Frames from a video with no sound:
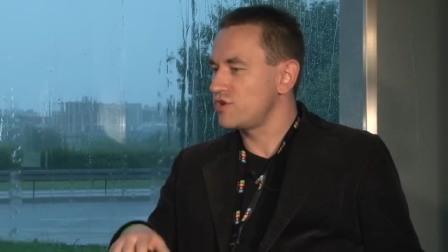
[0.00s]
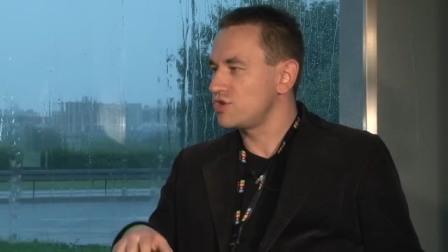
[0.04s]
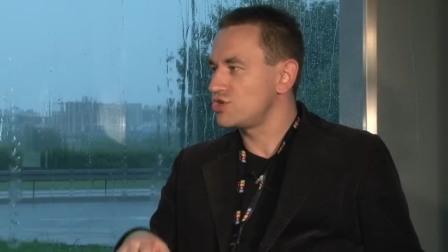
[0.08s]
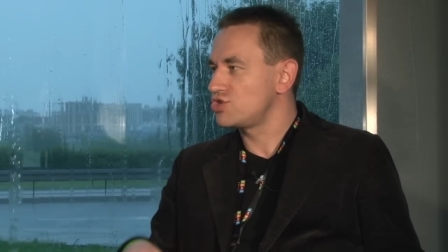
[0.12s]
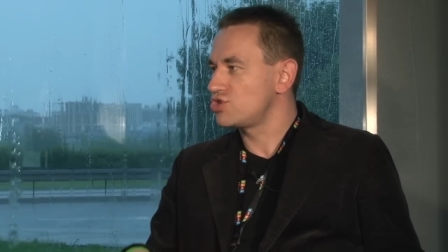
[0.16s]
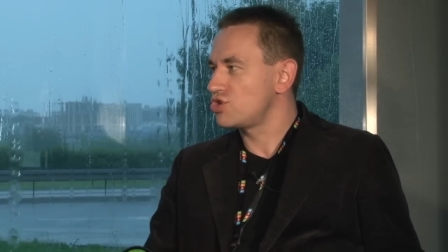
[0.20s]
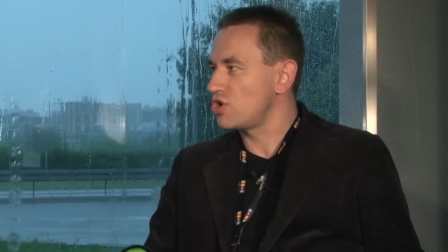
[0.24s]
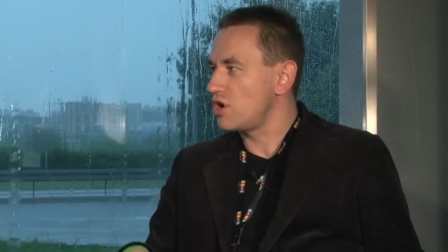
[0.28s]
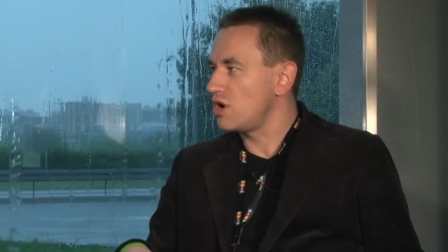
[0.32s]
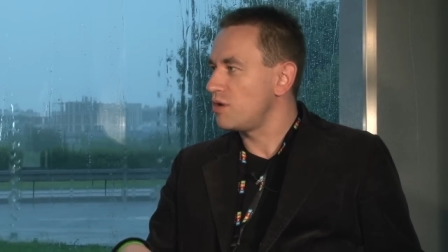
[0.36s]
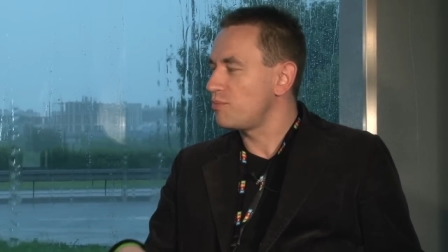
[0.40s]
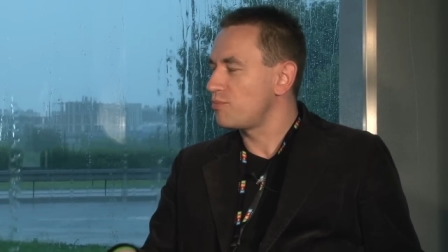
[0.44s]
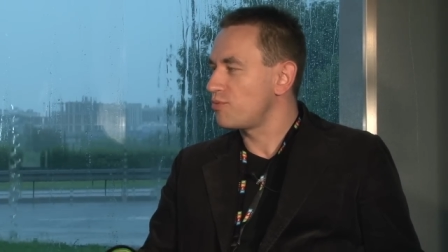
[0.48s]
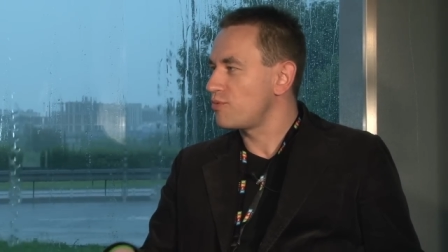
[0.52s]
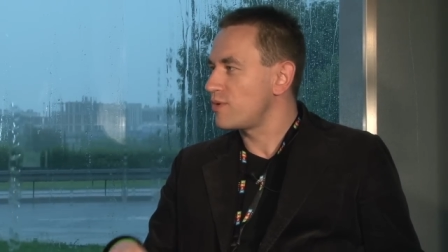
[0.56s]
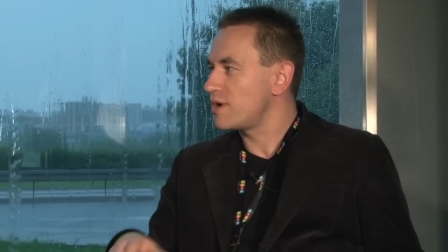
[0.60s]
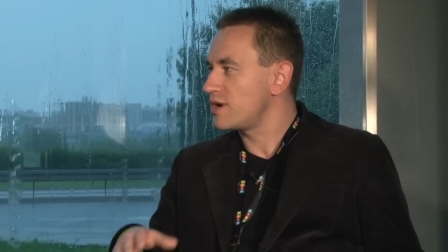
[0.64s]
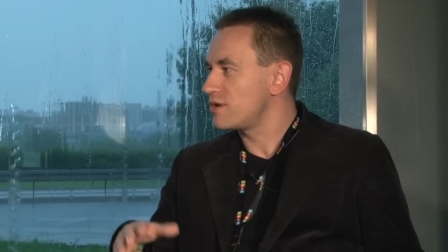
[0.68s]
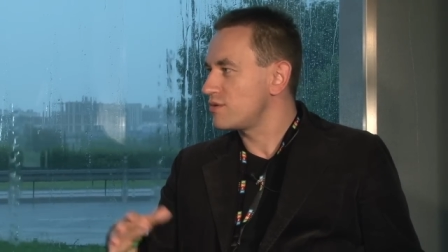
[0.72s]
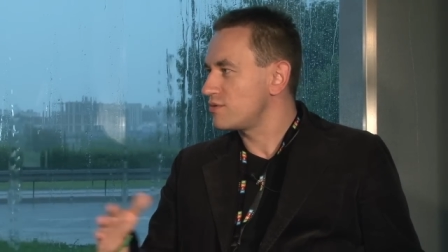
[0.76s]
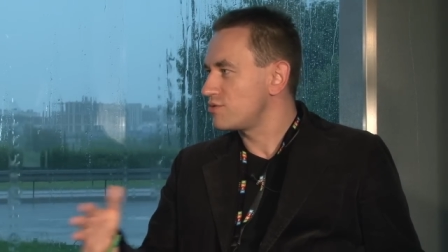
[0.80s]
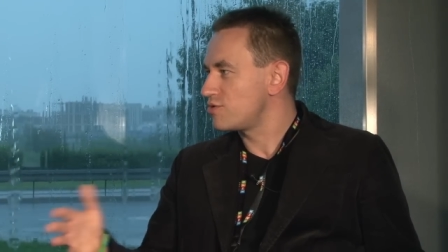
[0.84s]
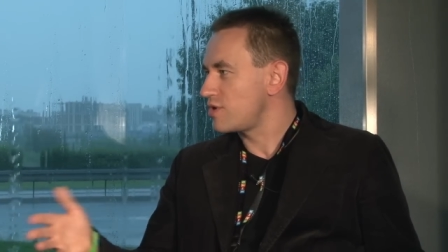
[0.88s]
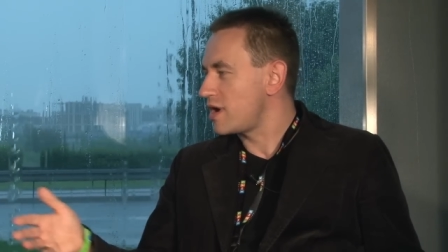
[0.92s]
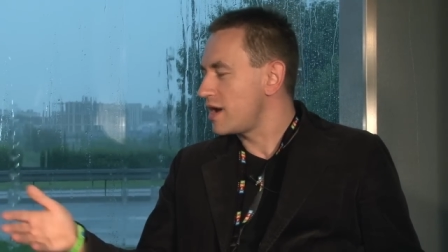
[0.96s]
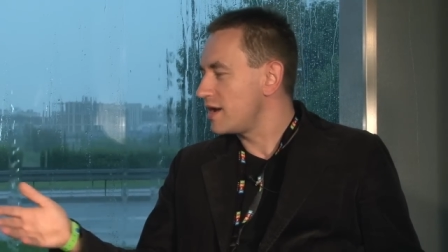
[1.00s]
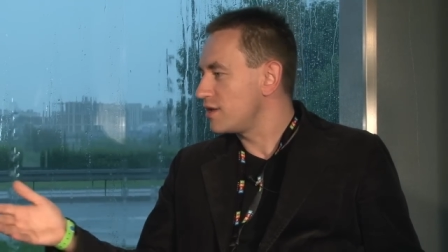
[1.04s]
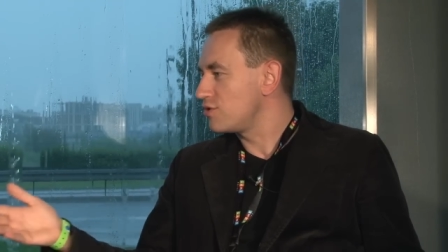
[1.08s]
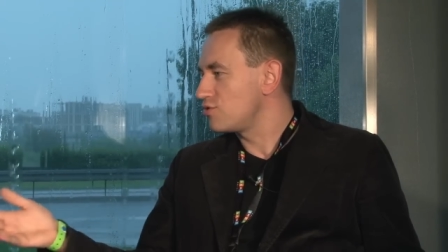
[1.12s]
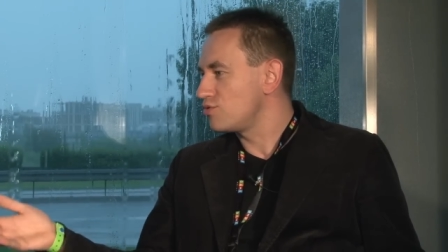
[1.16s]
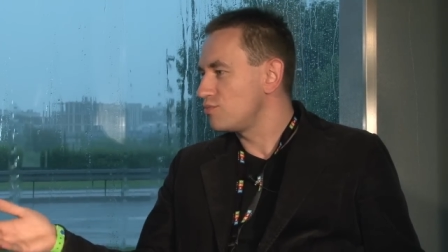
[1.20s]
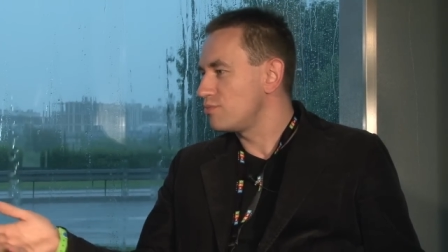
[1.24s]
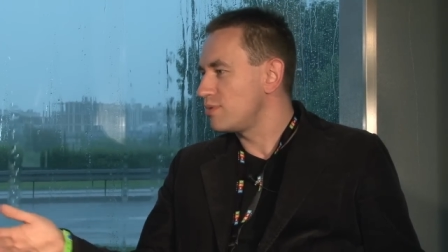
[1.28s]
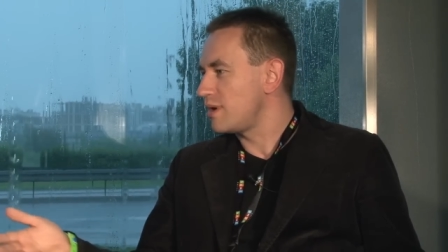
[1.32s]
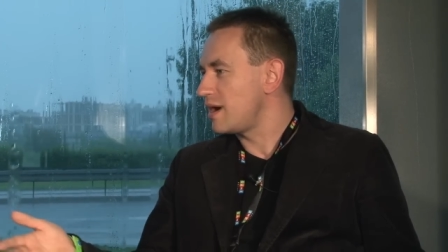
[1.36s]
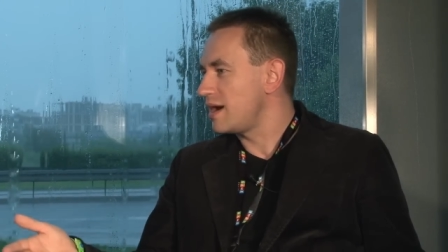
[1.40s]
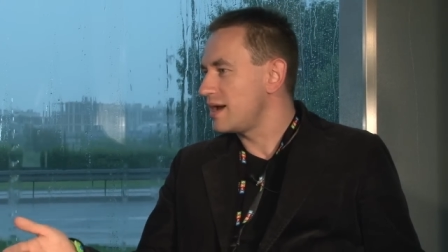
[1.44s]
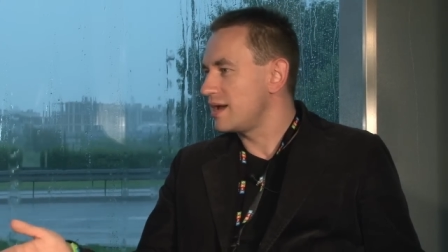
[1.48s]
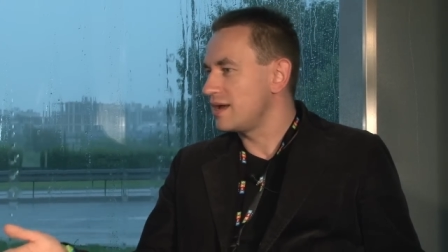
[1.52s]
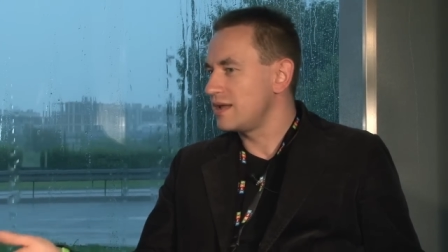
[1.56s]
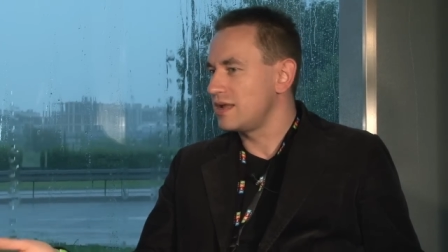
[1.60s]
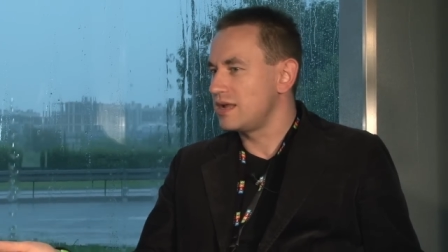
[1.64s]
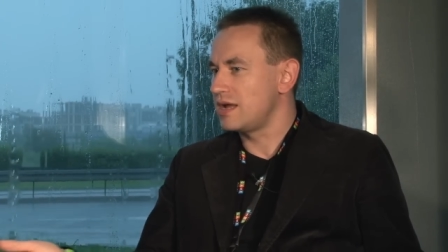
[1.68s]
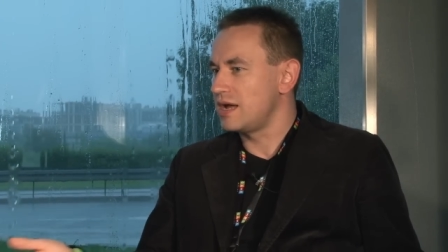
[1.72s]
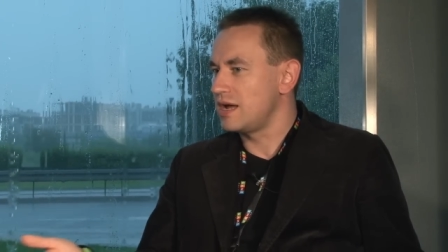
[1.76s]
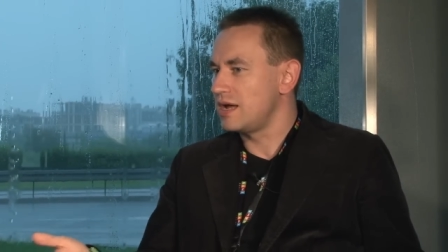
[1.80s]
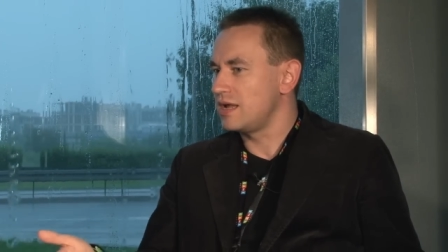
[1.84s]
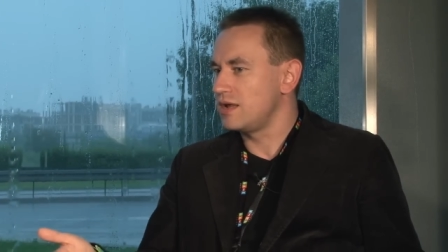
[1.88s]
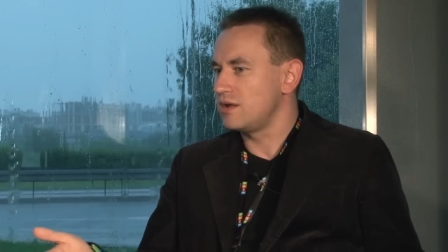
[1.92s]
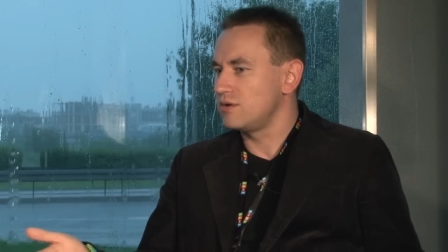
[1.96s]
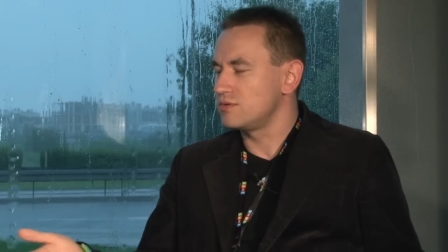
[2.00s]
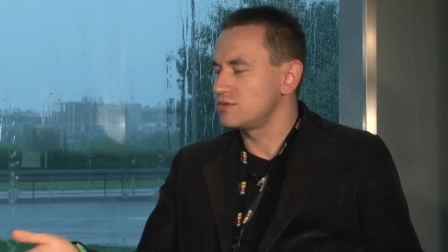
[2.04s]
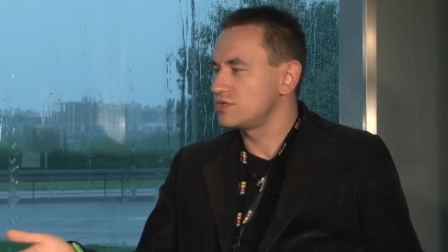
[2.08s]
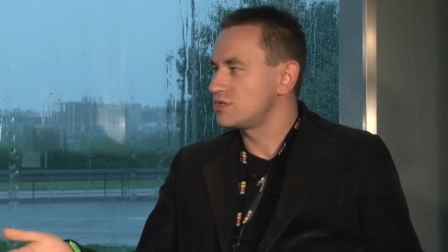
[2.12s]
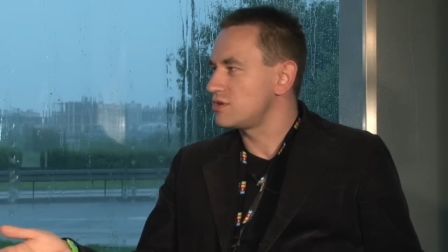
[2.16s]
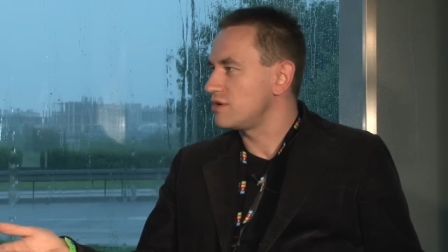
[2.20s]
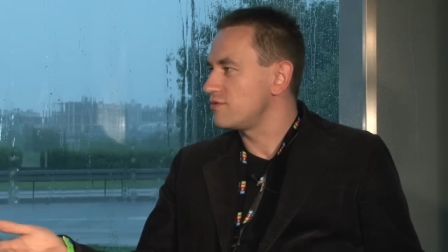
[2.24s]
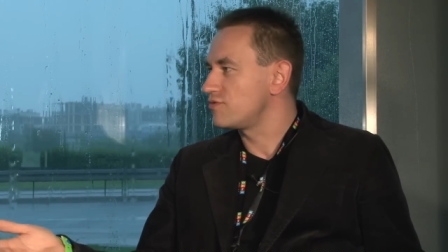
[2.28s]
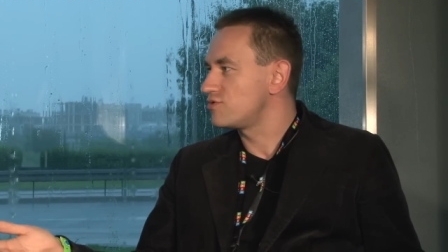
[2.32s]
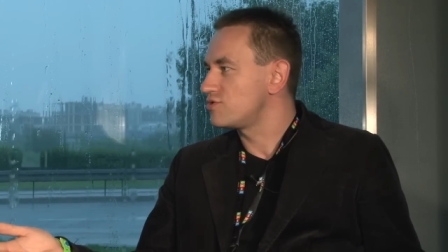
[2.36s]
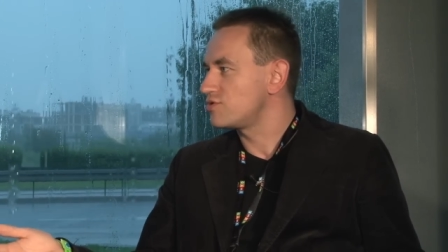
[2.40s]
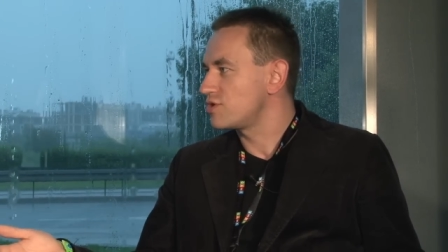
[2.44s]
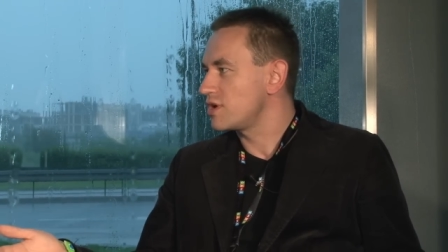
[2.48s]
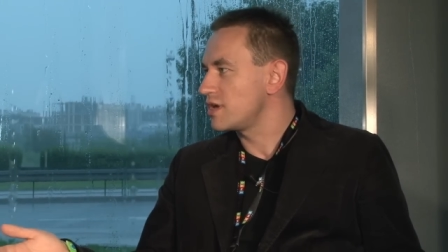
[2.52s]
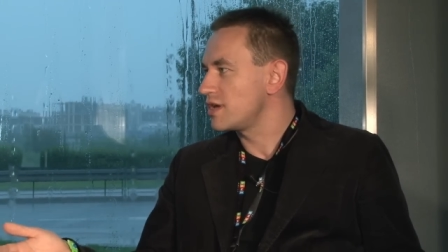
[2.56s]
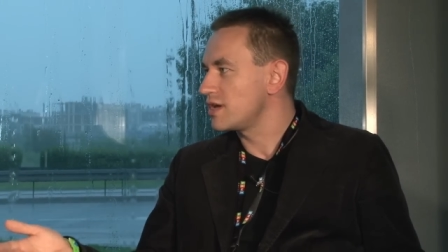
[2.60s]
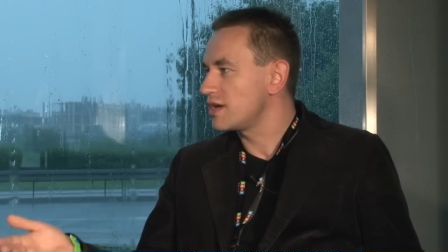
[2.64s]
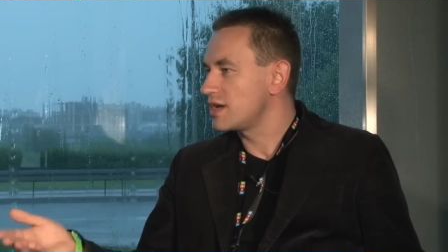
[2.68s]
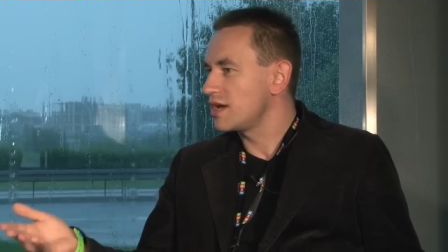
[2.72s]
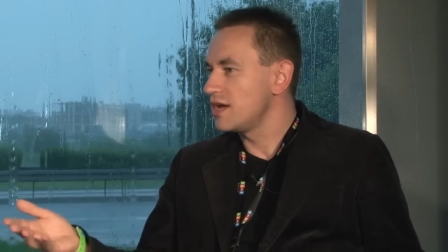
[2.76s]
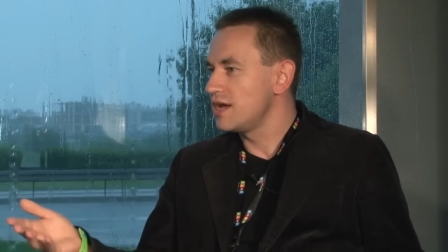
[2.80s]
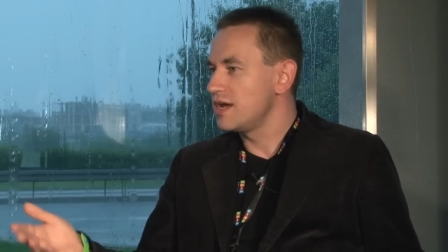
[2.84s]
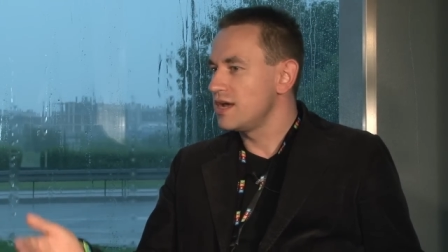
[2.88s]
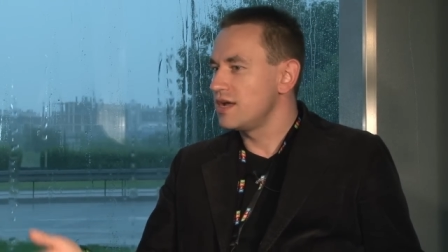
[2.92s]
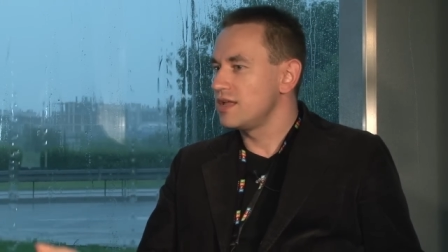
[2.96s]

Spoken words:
shop where you're trying to buy a soft drink,